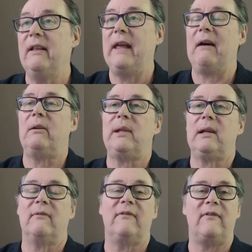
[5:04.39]
That would be
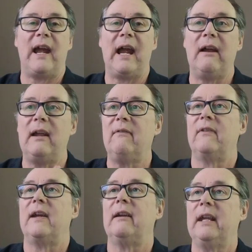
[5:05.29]
a very,
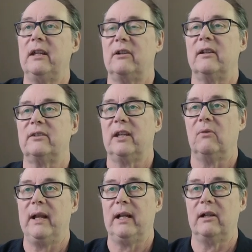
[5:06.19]
very interesting
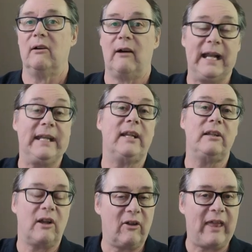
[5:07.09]
way to go. I
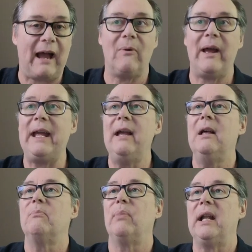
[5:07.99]
didn't go that way,
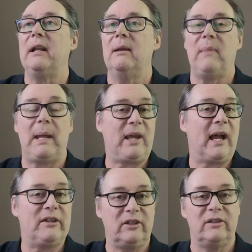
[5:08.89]
but maybe
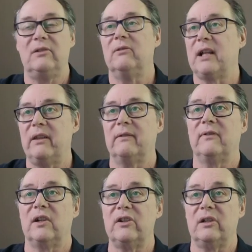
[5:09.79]
I should do another
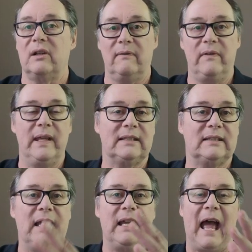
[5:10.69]
version of this
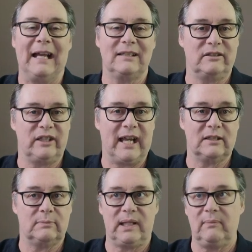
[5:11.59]
as a
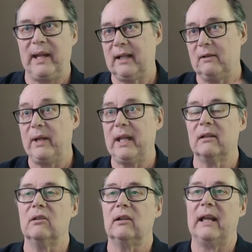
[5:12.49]
jazz big band, and we
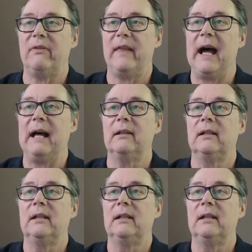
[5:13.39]
can look at that.